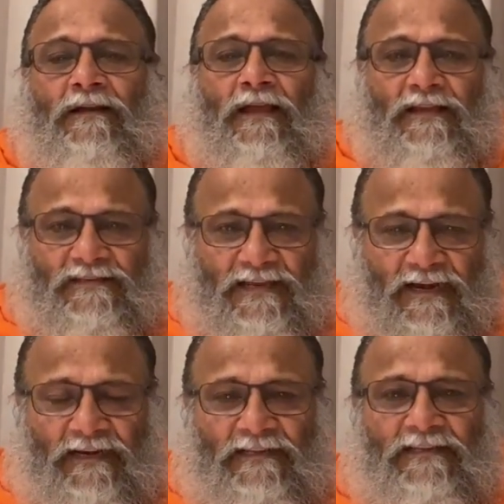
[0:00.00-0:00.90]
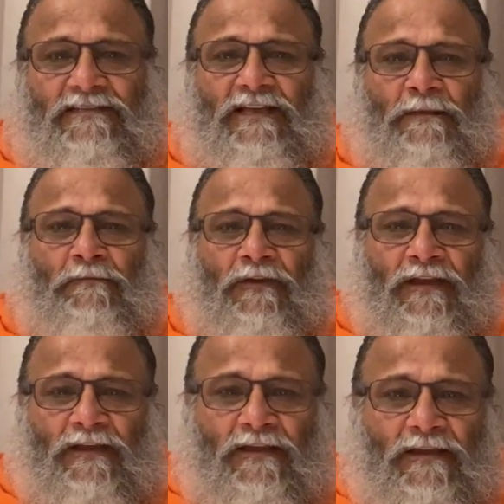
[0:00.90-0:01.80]
Exactly the same
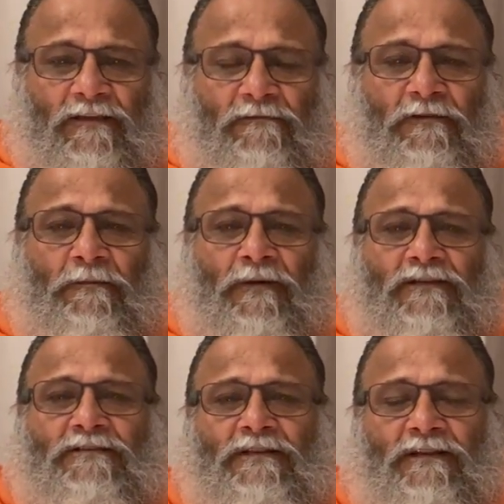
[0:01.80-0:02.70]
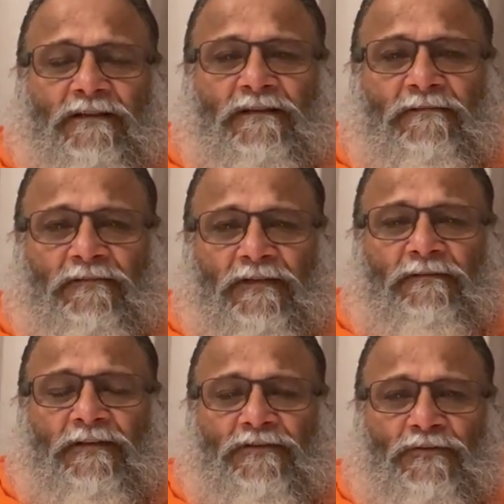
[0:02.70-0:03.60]
way, we
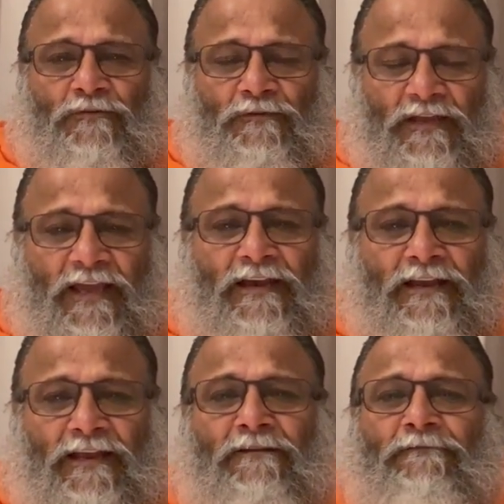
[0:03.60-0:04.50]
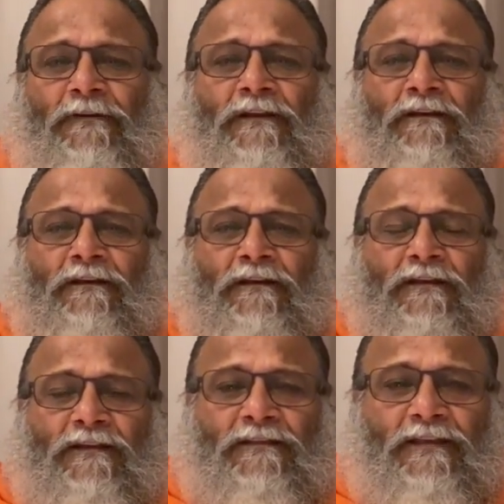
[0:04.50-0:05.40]
can infer
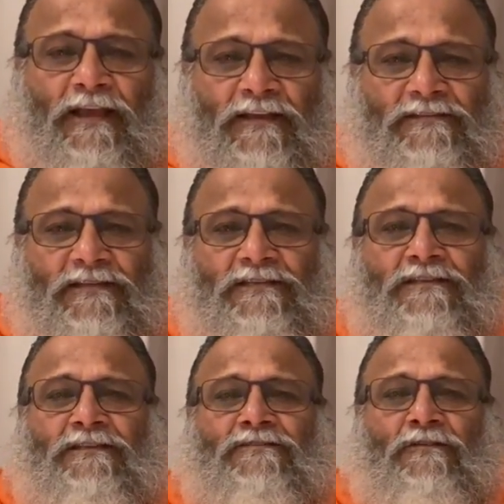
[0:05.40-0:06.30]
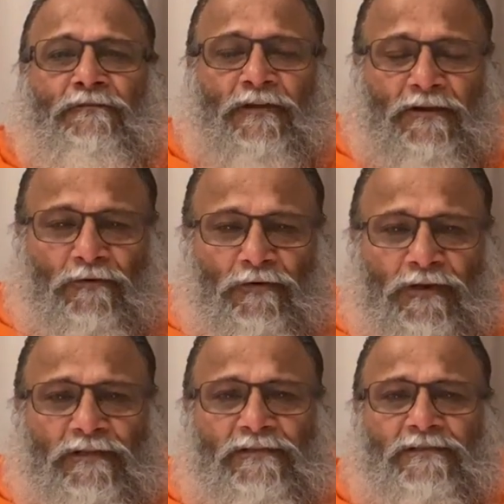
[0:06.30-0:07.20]
the existence of
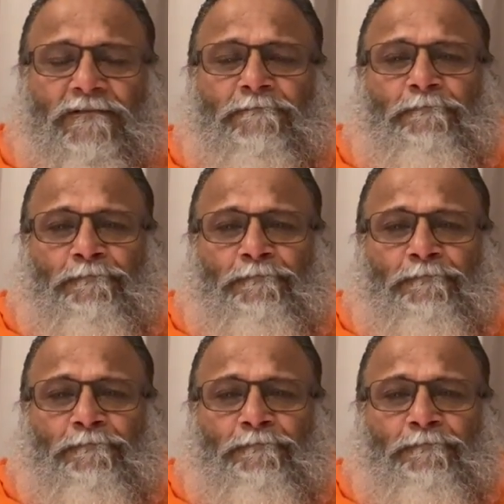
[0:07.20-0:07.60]
ignorance